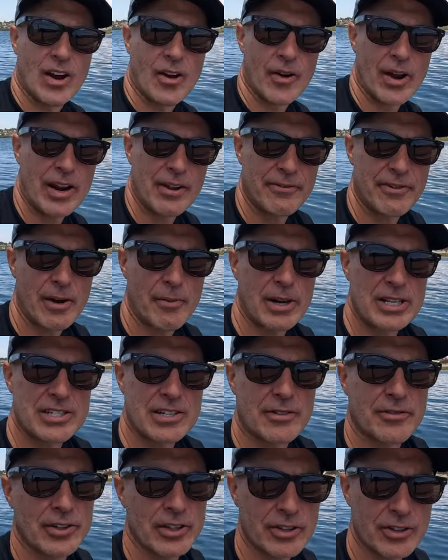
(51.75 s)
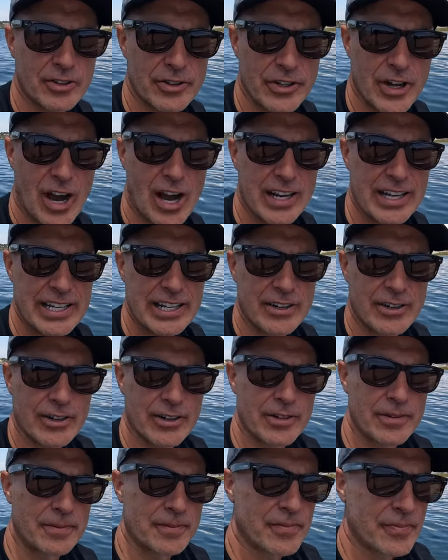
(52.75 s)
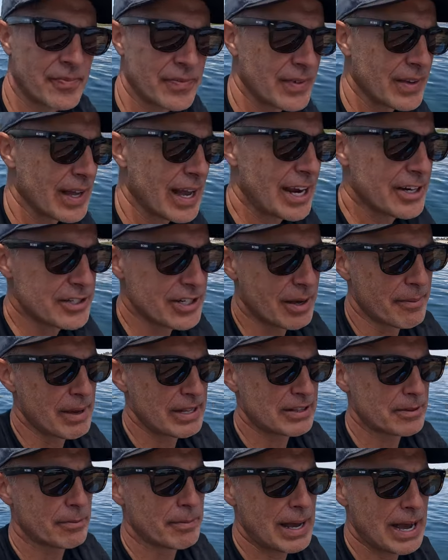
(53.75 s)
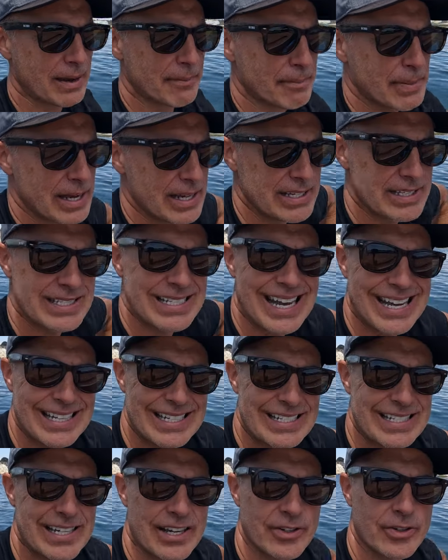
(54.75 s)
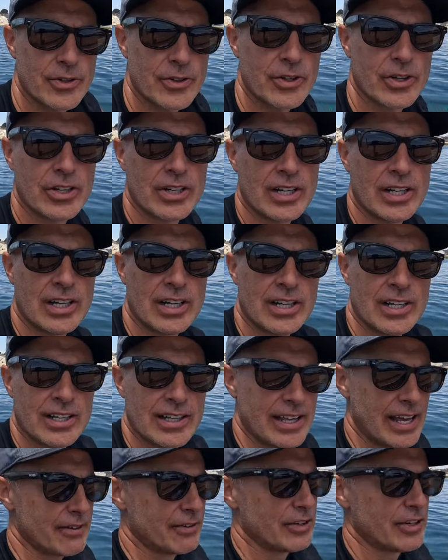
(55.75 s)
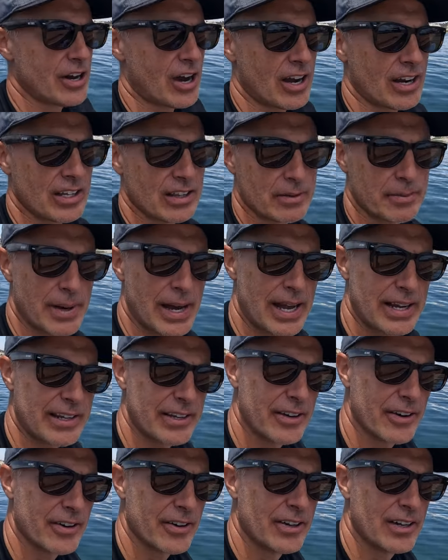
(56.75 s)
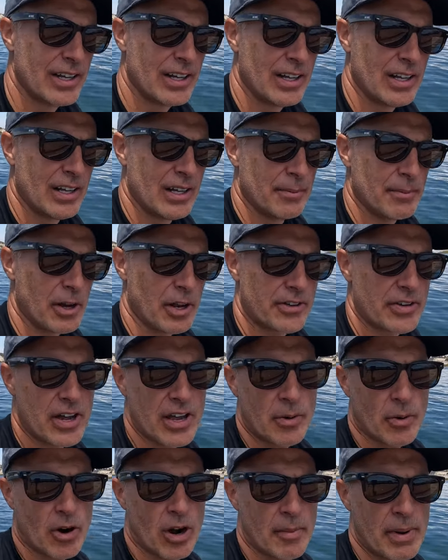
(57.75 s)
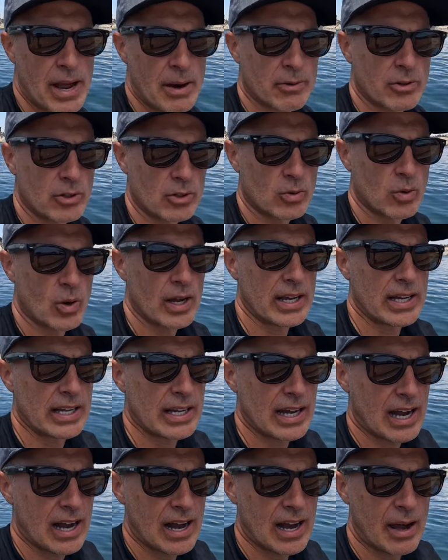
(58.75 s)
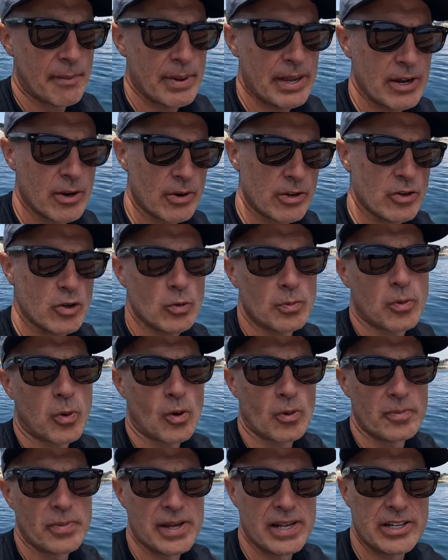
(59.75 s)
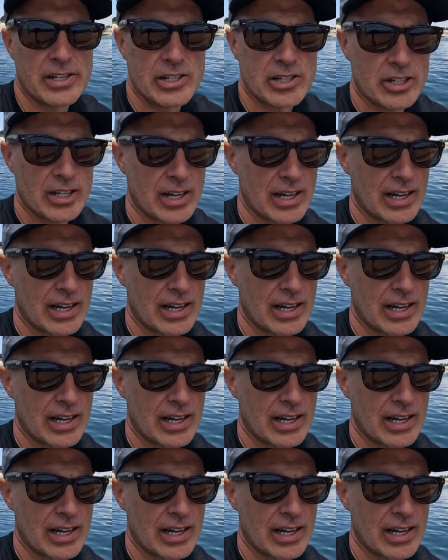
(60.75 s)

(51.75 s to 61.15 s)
All right, I found myself a little dock here Actually, I'm at the Back Bay Science Center. They have a dock in the back here. But I'll tell you where I'm at real quick. Uh, I'm here in Newport Beach.